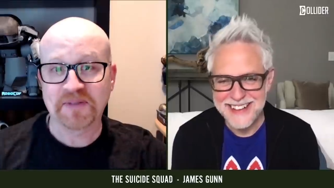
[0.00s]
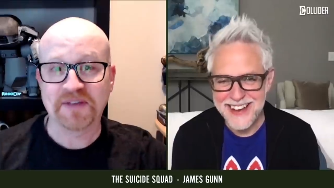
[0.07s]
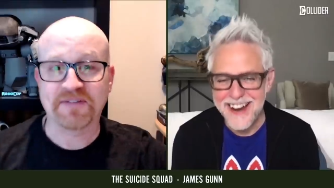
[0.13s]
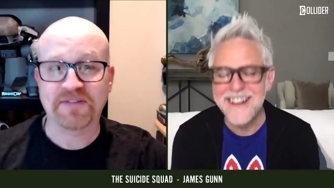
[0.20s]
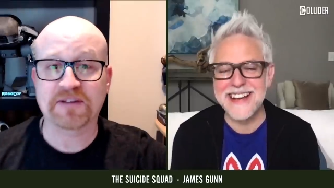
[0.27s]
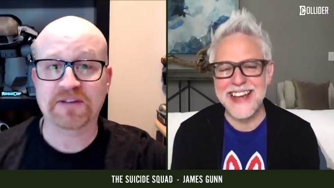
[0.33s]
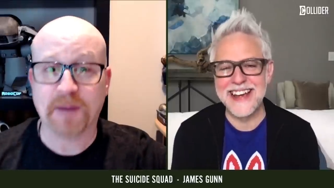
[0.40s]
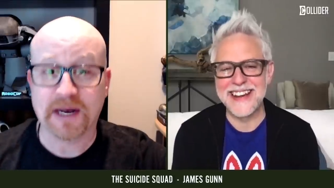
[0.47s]
Speaker 1: if
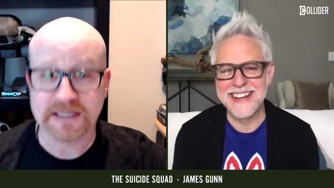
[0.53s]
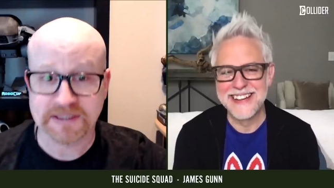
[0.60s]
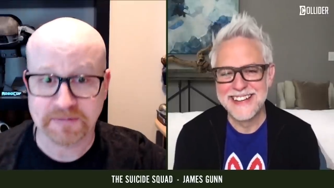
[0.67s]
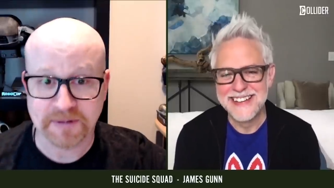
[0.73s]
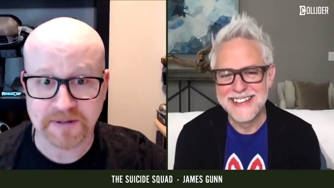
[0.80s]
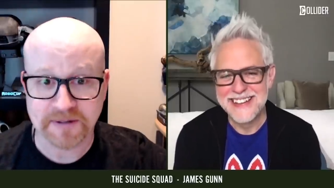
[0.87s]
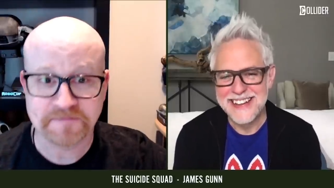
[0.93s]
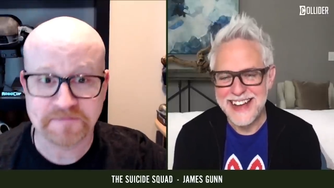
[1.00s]
that's okay.
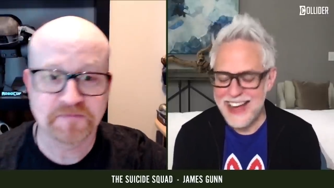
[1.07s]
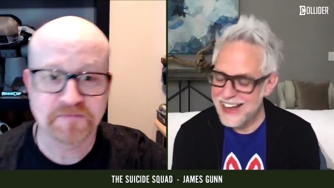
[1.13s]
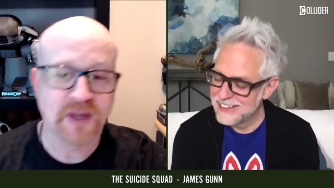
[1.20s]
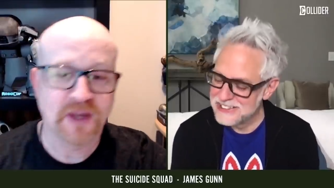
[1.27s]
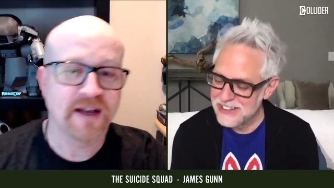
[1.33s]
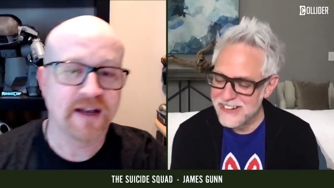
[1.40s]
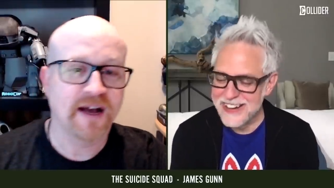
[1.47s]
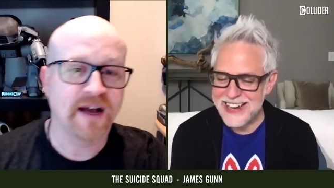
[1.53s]
possible.
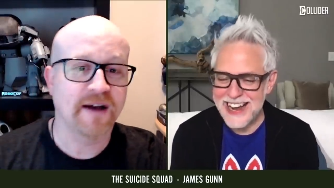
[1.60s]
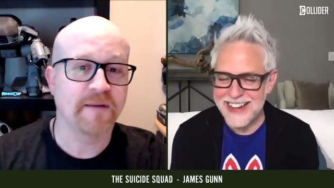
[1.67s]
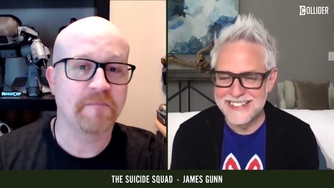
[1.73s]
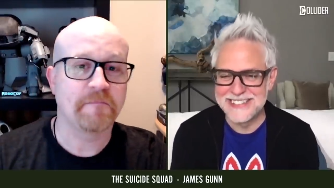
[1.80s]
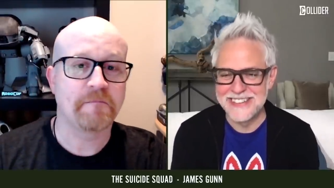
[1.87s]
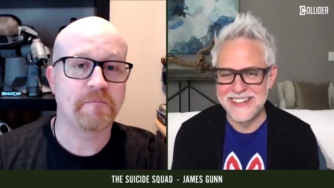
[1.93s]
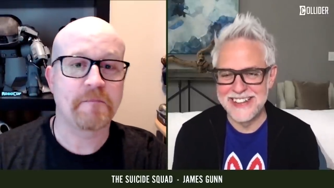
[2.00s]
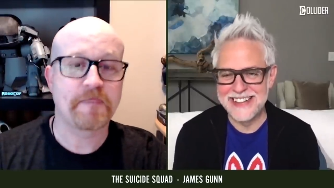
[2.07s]
I'll do it. Uh, I'll
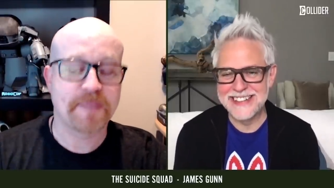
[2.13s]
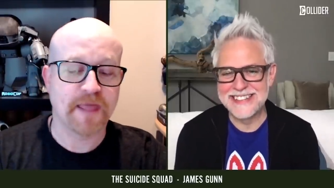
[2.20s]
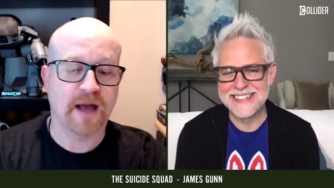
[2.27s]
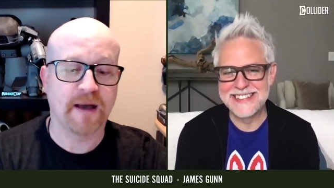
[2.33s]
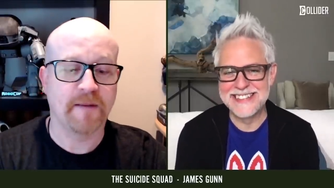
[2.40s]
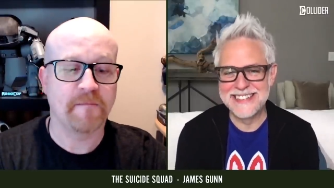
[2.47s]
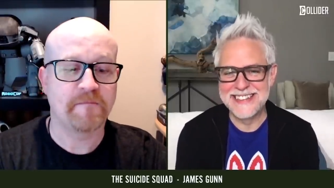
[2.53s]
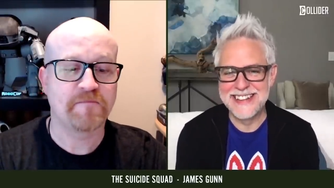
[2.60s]
do it.
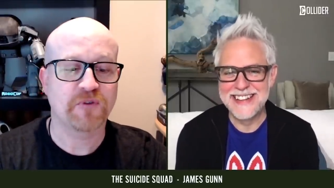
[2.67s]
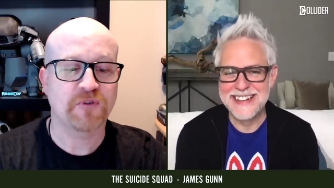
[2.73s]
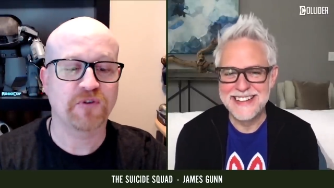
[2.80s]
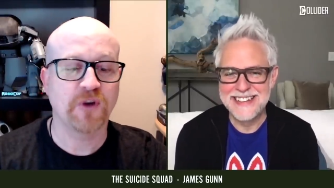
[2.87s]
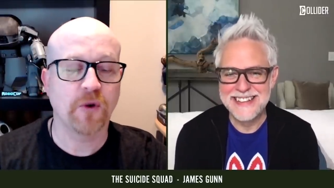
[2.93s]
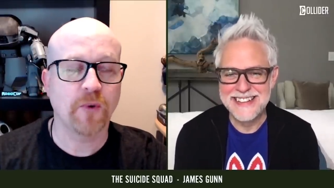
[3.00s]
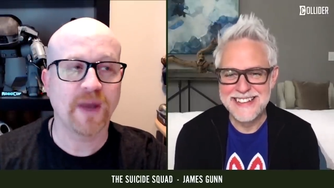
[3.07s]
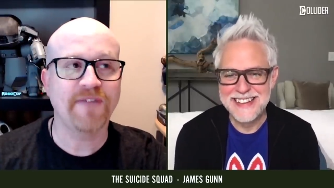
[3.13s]
Uh,
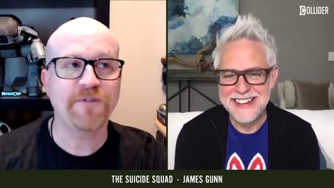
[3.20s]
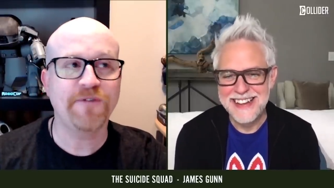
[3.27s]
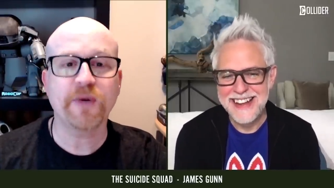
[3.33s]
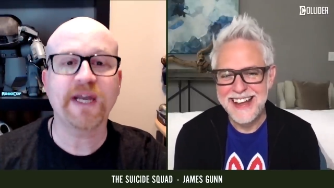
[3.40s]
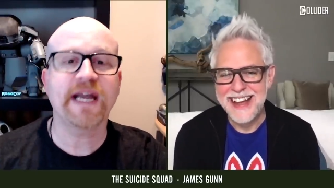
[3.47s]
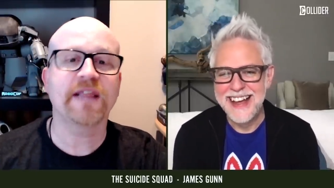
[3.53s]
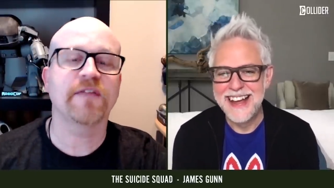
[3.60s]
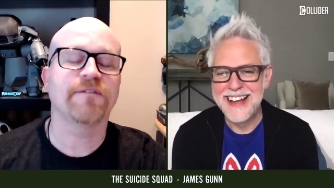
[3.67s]
so if you
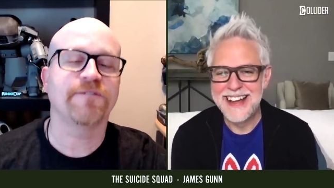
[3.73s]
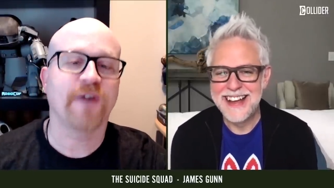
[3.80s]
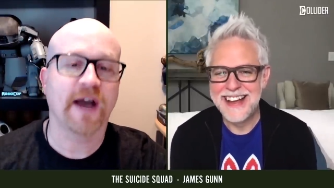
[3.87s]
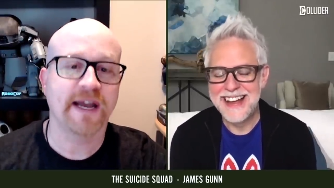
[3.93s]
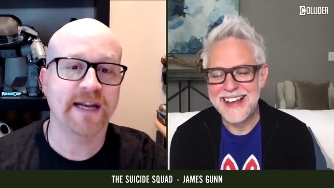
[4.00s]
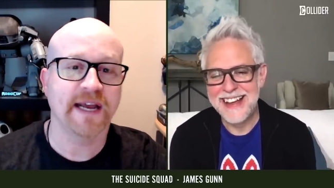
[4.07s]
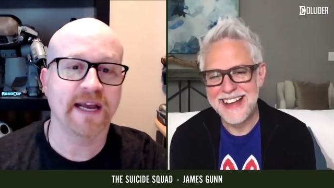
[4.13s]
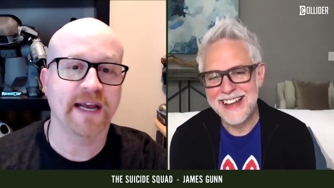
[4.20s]
could get the
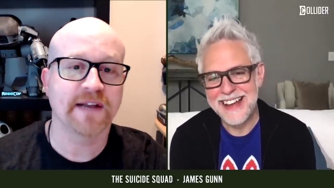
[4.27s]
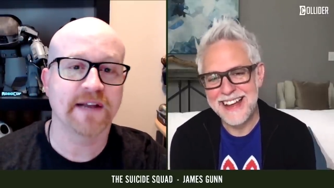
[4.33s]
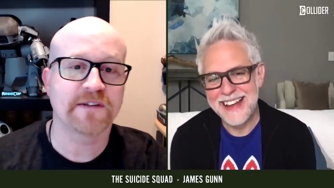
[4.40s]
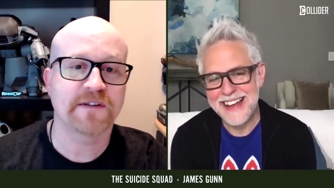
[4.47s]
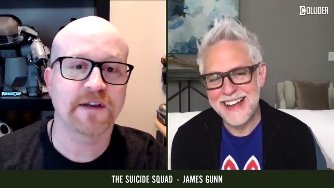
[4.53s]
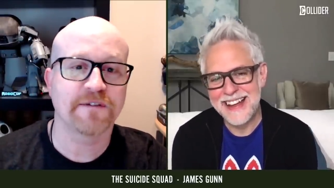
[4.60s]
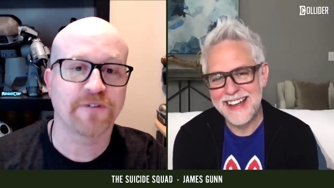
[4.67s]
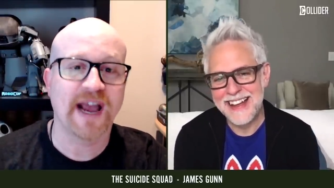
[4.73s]
financing
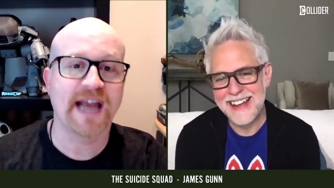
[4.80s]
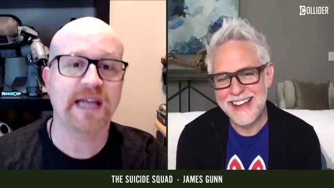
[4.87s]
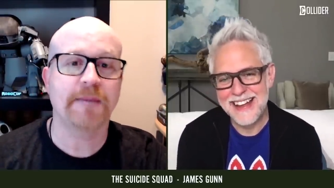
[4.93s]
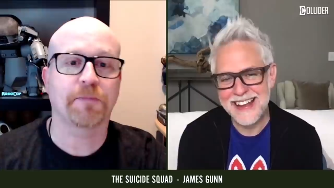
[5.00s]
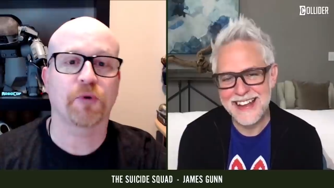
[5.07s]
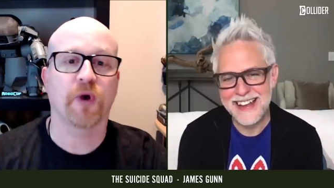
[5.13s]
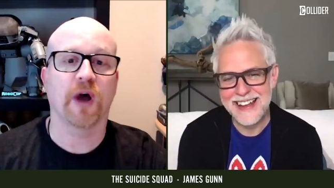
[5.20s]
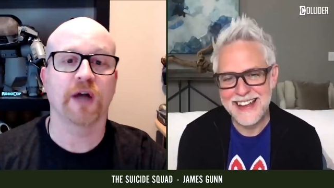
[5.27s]
for any
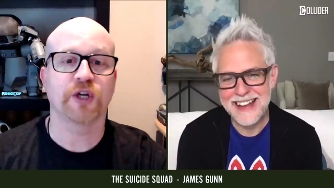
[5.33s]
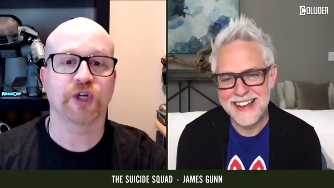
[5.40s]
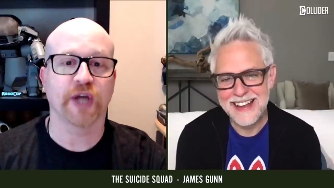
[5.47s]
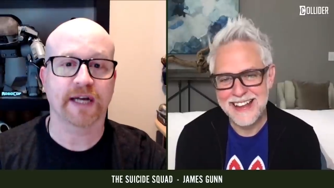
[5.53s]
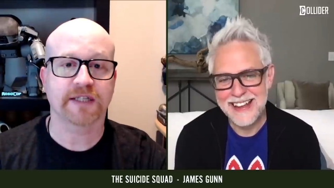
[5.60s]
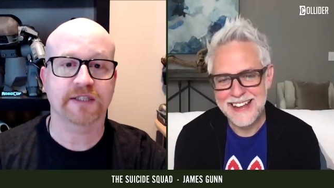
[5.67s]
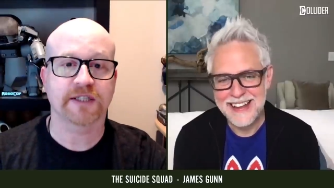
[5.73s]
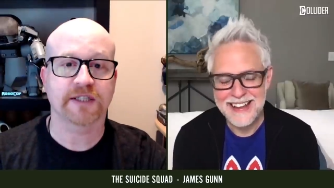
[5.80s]

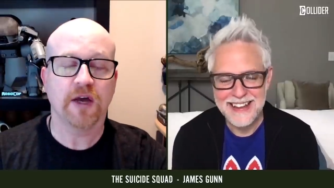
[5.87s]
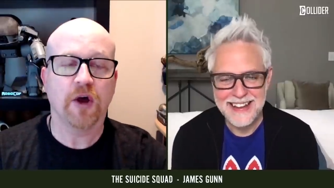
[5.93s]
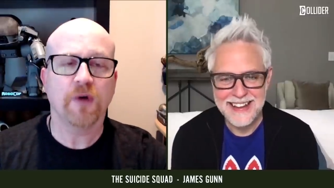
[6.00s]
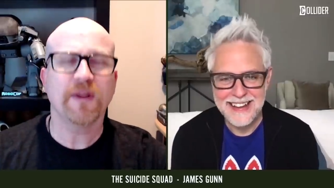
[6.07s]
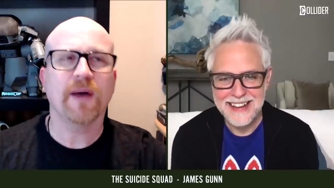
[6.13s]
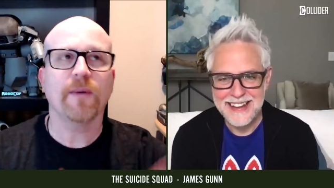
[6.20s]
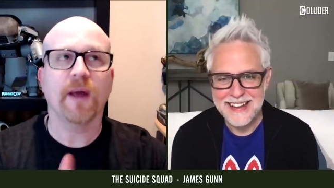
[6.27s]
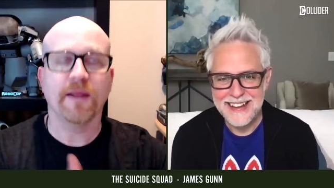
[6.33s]
project,
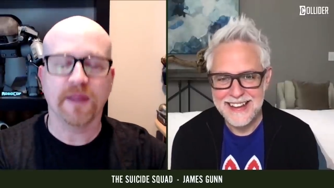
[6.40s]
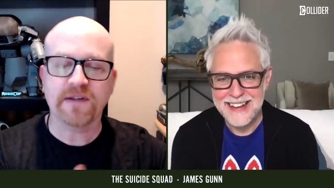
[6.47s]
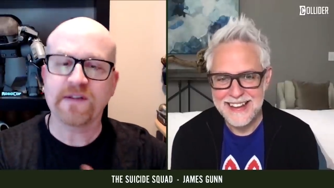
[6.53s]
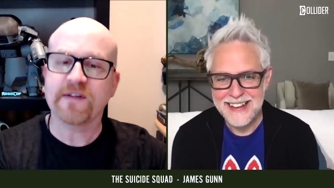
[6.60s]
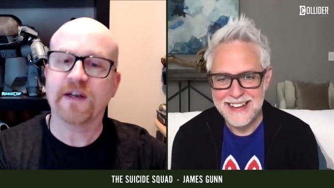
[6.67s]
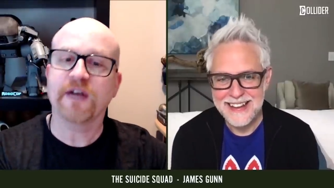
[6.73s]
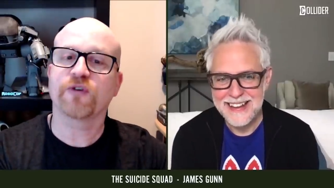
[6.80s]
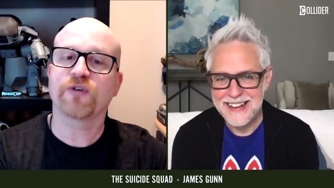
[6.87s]
this is
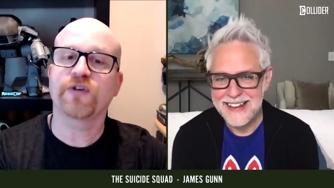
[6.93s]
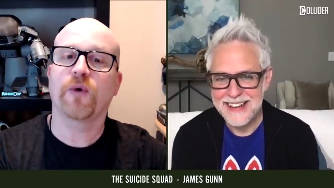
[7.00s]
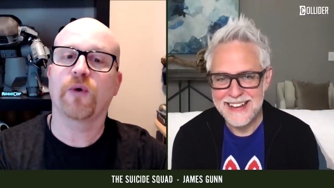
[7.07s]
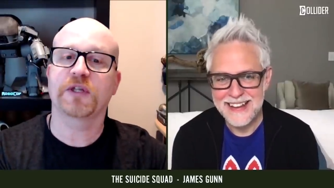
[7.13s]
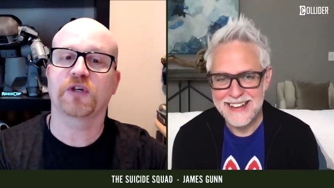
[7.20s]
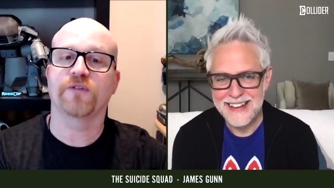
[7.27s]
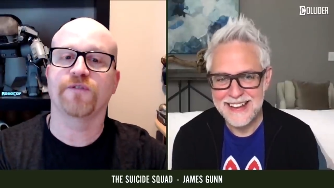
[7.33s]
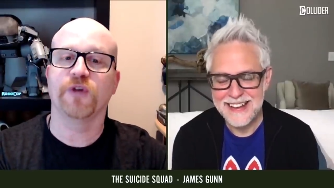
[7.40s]
an interesting
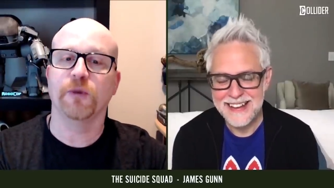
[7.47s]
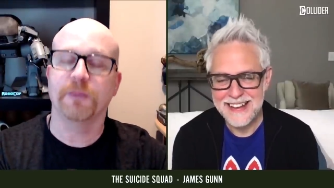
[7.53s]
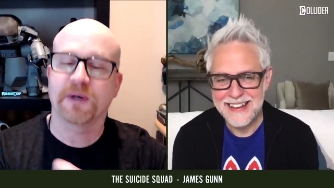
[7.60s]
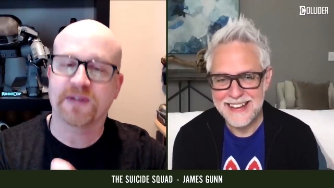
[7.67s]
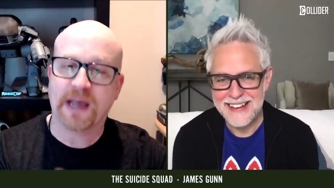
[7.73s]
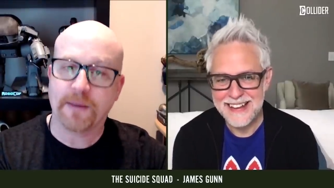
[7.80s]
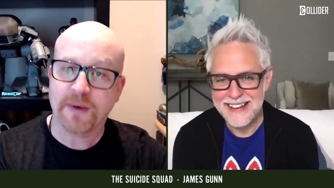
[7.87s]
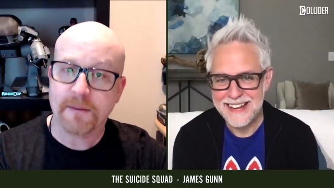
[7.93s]
question for you
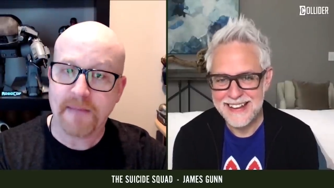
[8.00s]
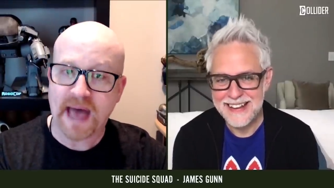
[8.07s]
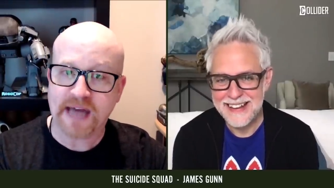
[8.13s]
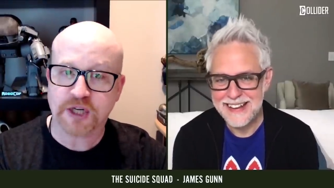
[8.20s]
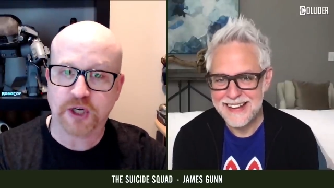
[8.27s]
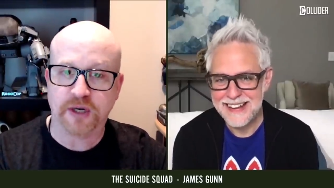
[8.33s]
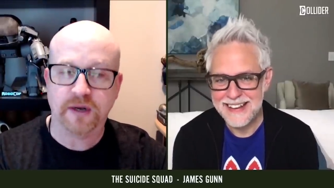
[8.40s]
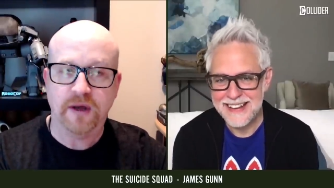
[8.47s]
because I would
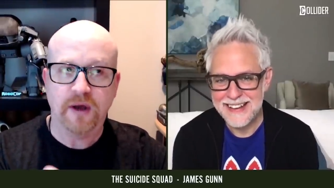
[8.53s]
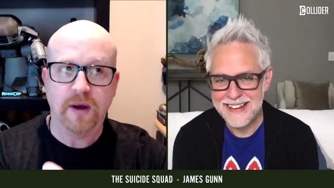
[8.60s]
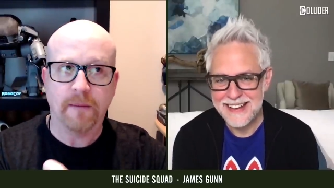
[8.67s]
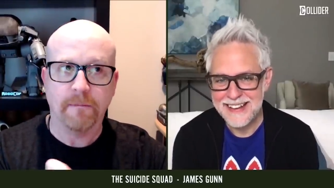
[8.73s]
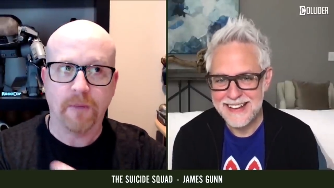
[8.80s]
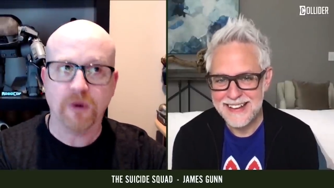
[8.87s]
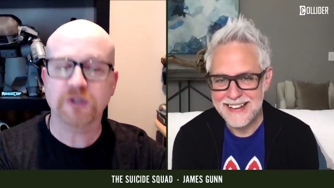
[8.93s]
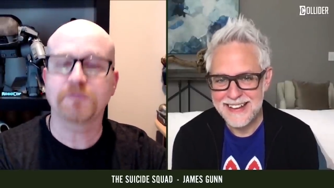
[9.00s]
imagine
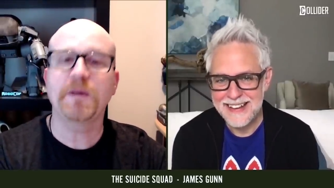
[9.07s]
most